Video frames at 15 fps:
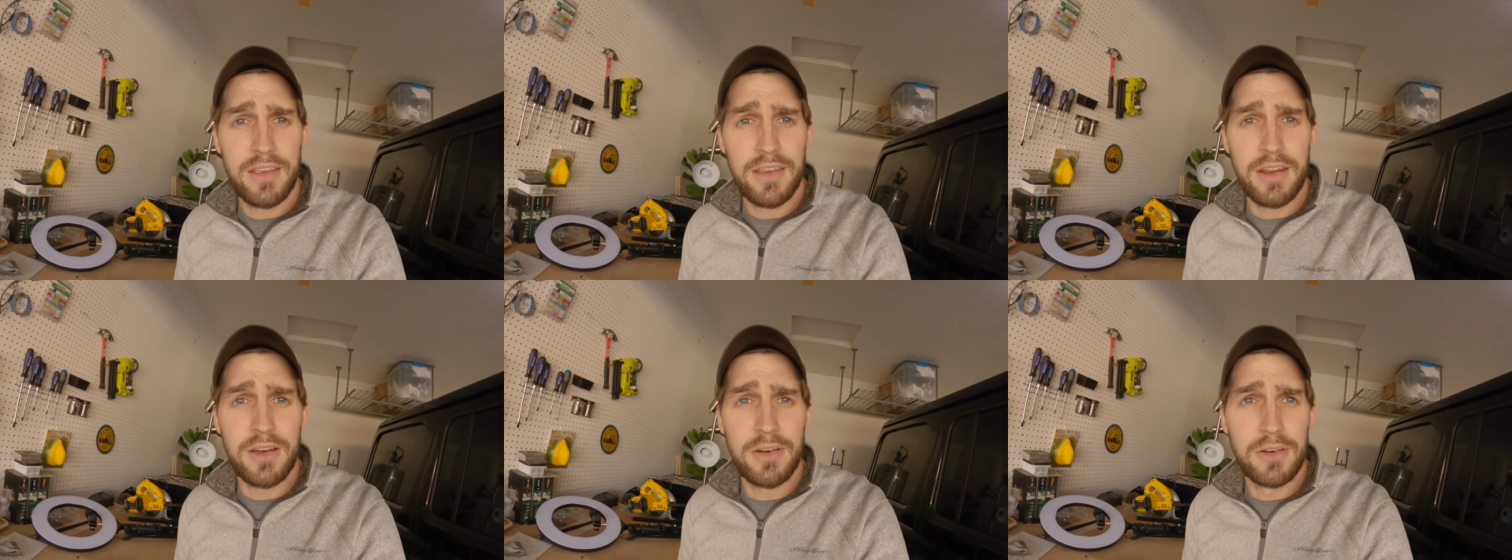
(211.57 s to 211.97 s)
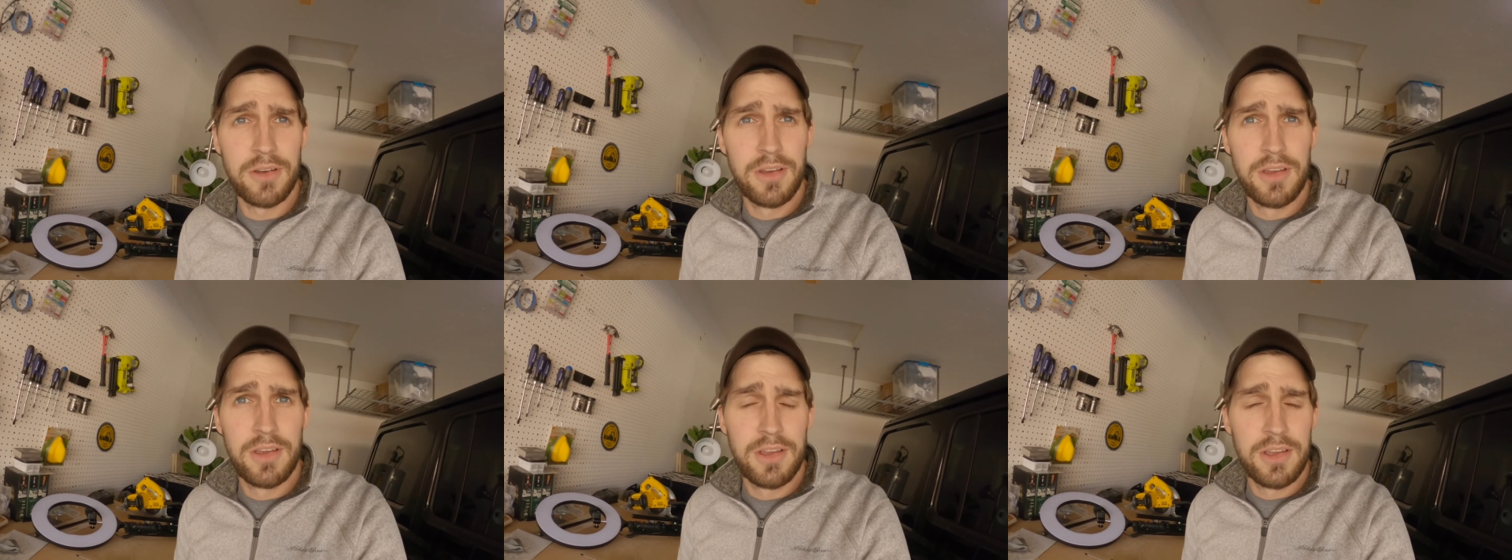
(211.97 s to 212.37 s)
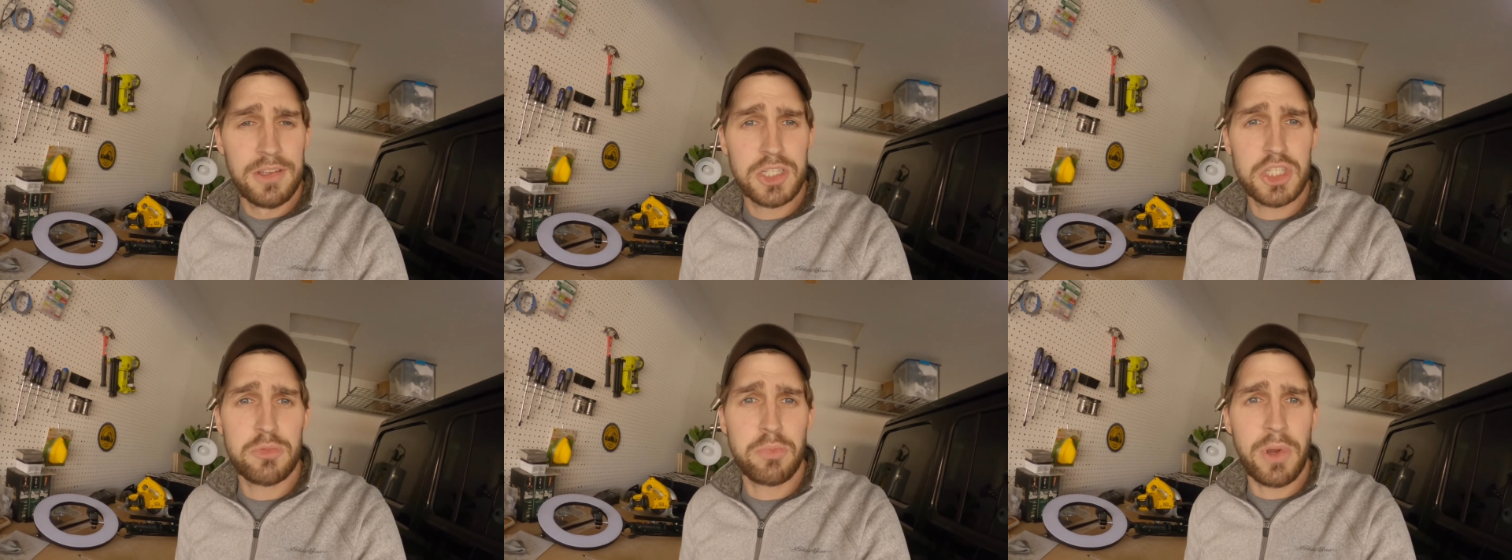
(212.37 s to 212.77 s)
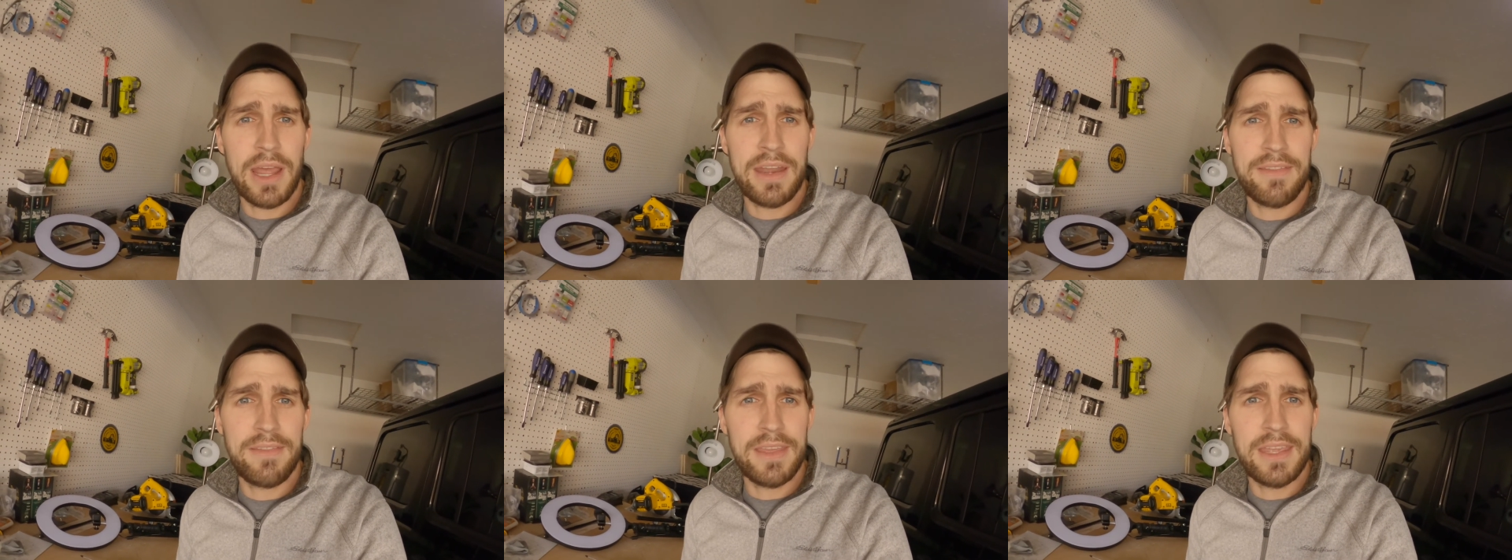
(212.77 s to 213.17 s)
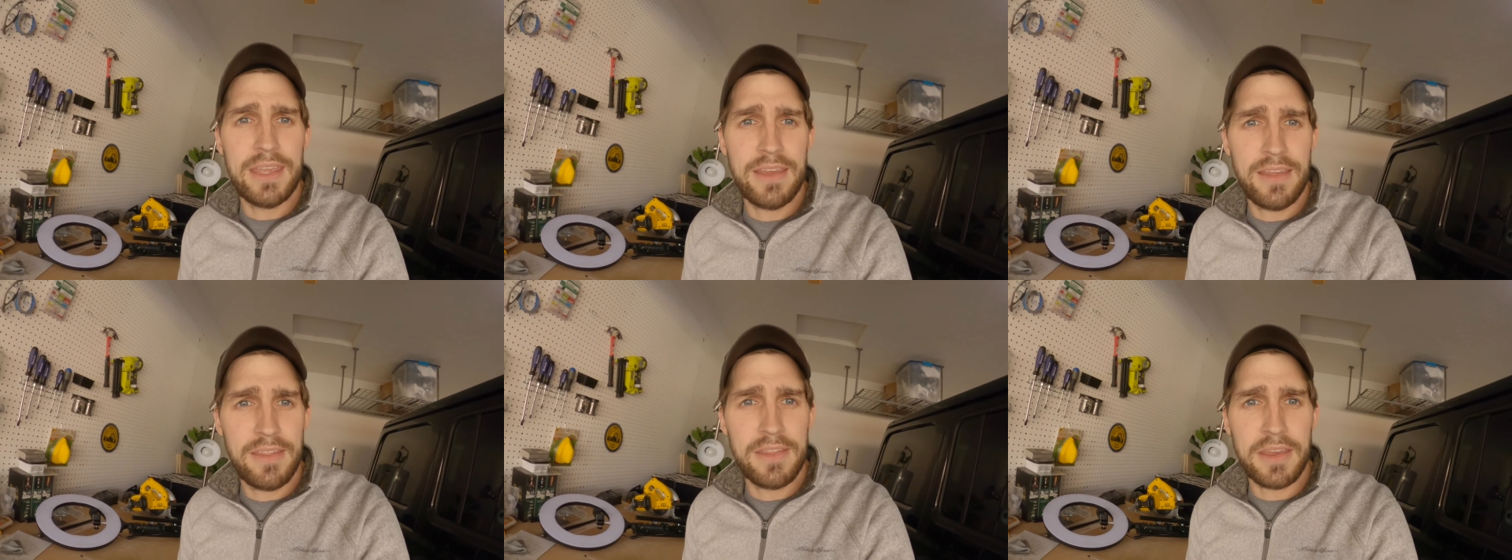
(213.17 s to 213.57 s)
you know, spread
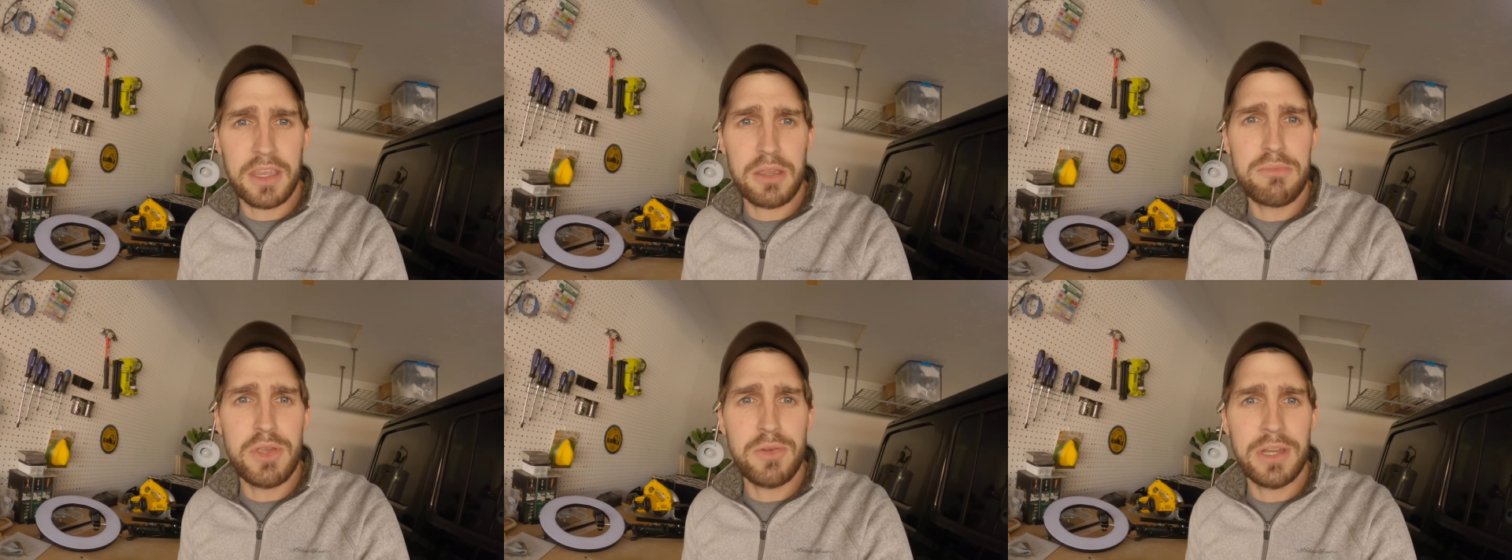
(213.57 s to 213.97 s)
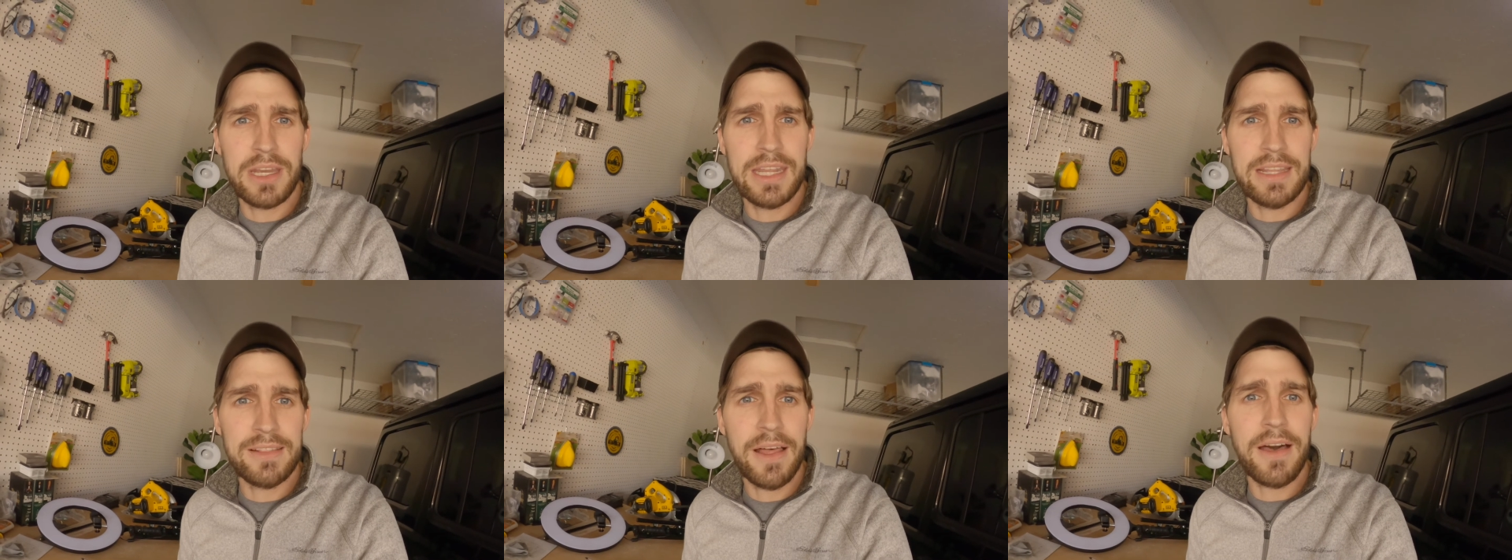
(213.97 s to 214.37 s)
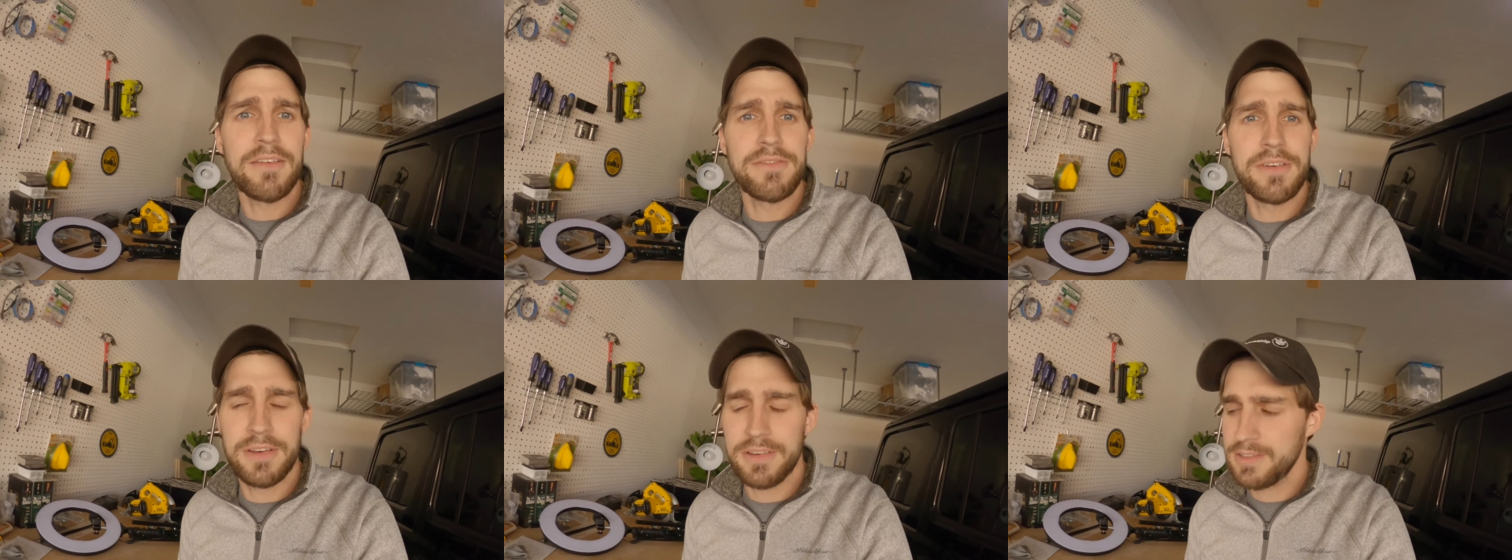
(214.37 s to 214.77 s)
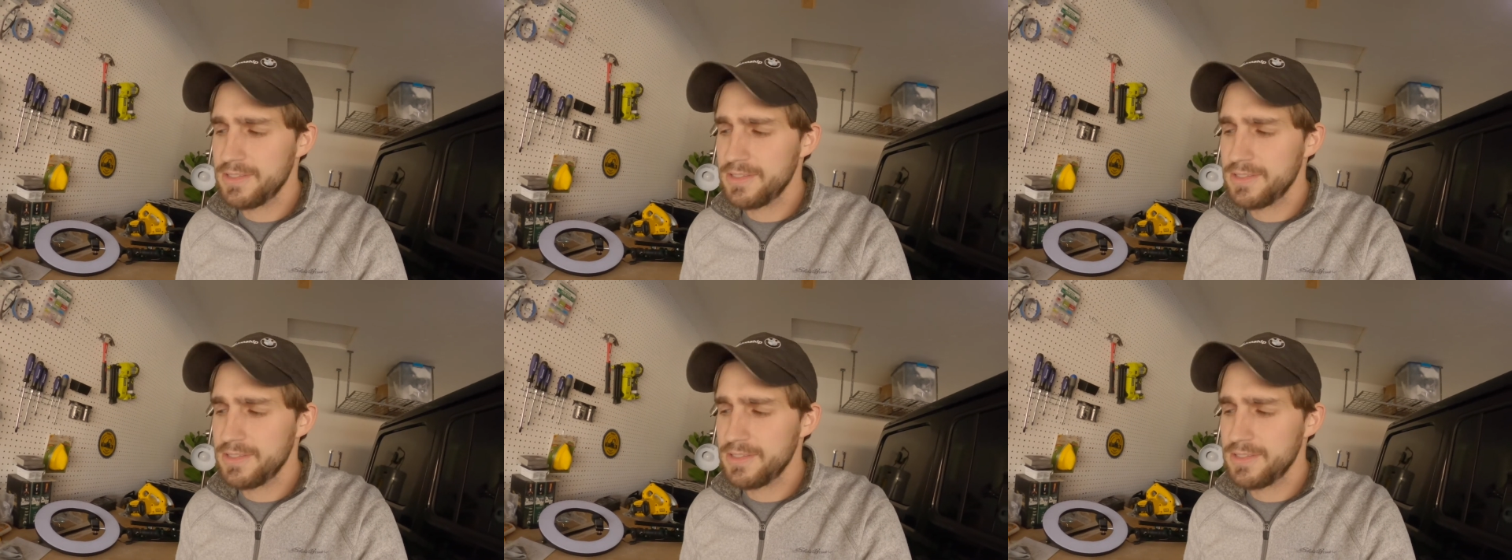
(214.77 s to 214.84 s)
the community love.